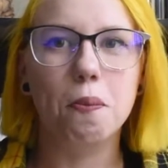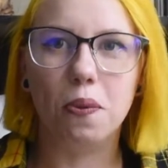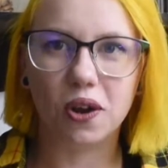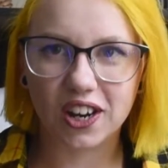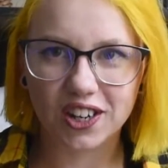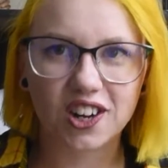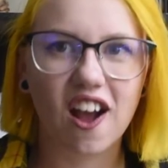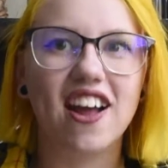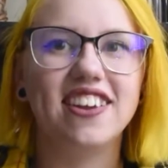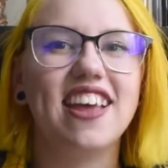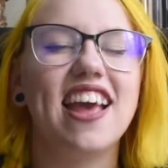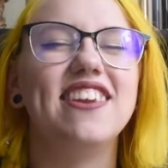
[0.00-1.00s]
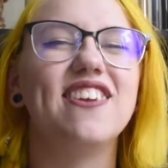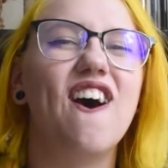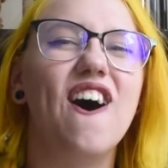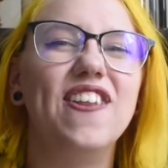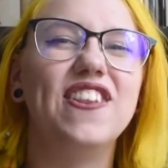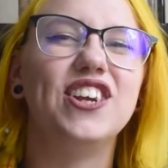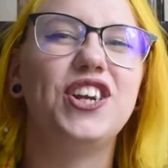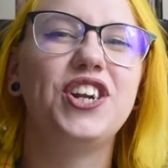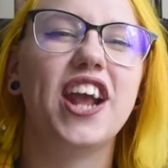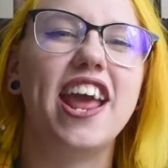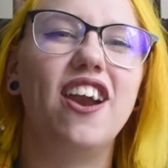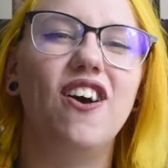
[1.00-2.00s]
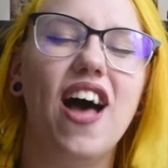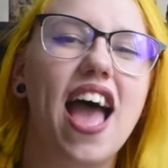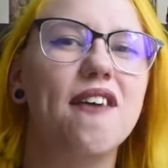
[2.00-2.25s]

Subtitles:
bookish content on this channel